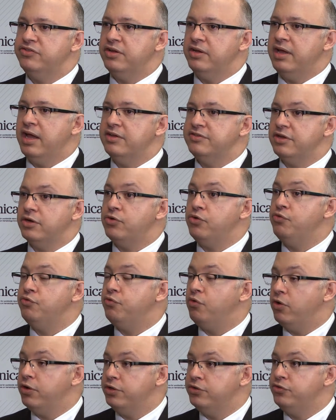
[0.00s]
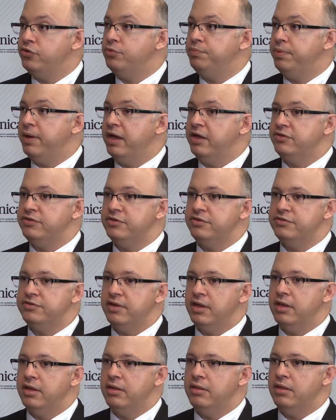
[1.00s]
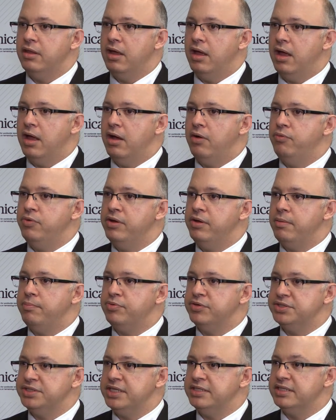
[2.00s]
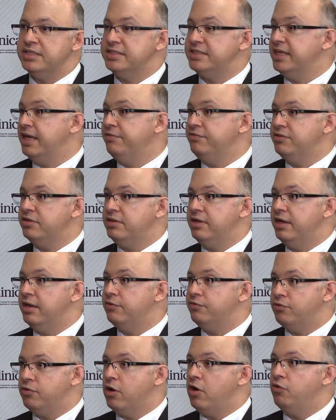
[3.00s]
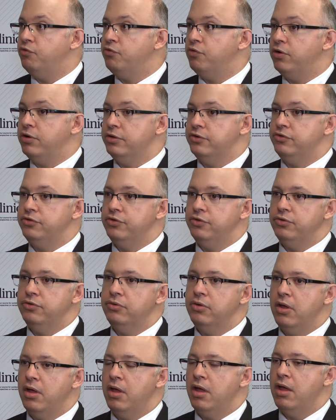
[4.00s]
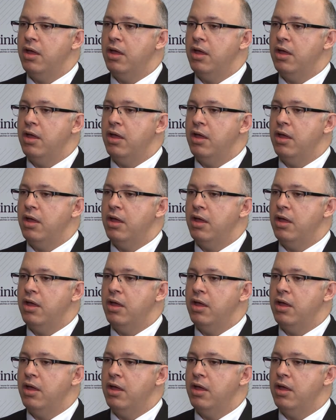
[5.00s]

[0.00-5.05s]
study has accrued 42 patients, and we presented safety data for all 42.